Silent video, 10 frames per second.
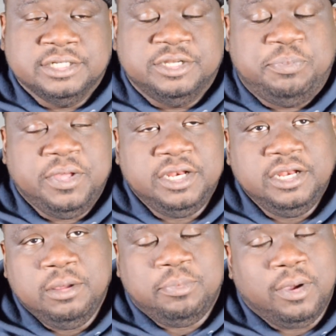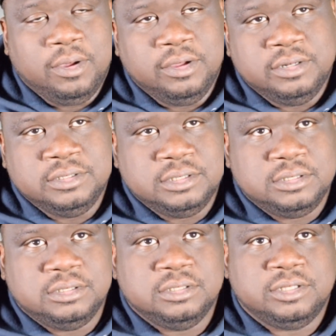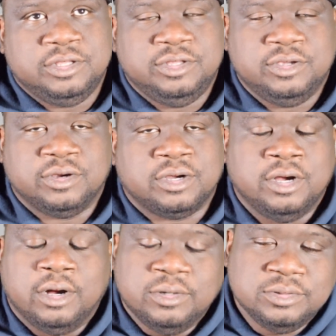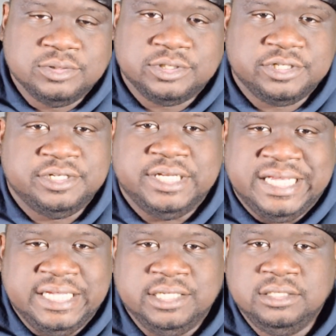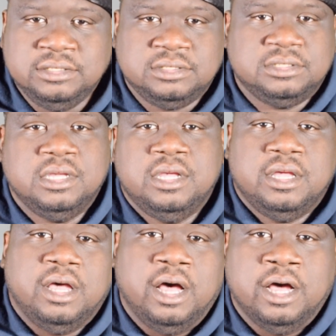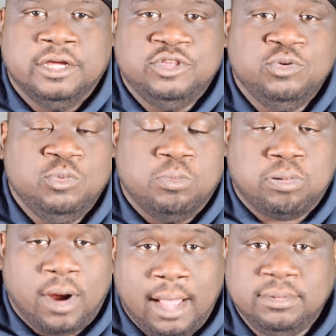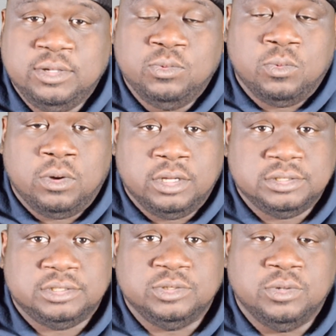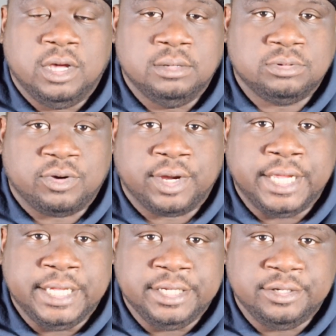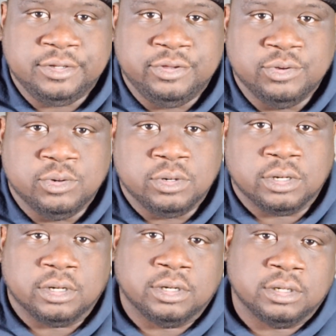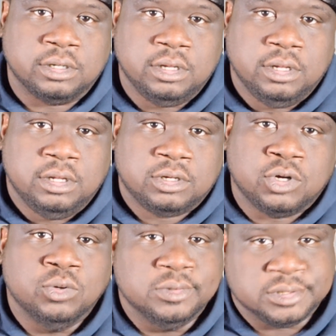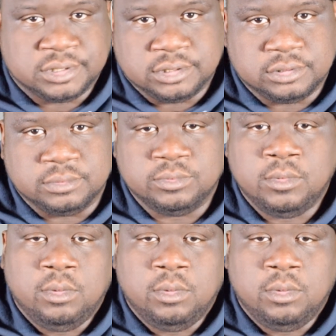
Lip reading: depending upon your goals, your needs, you probably want to upgrade your cooling system.